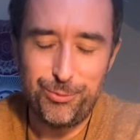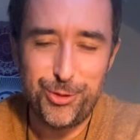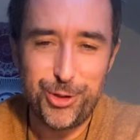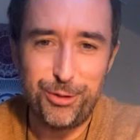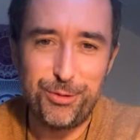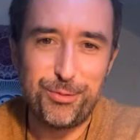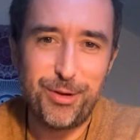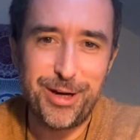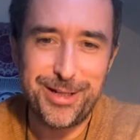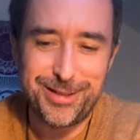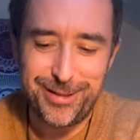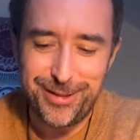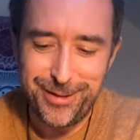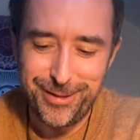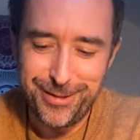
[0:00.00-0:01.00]
choose
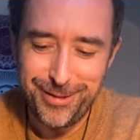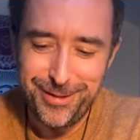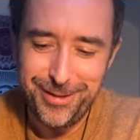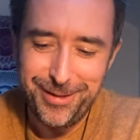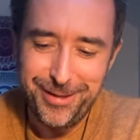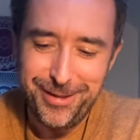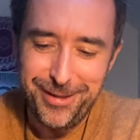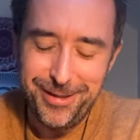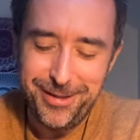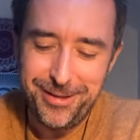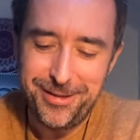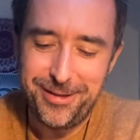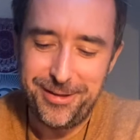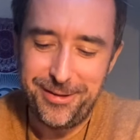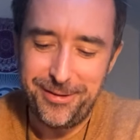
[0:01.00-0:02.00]
wisely.
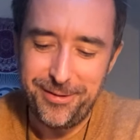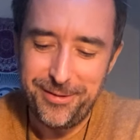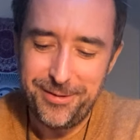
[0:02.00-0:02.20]
Yeah.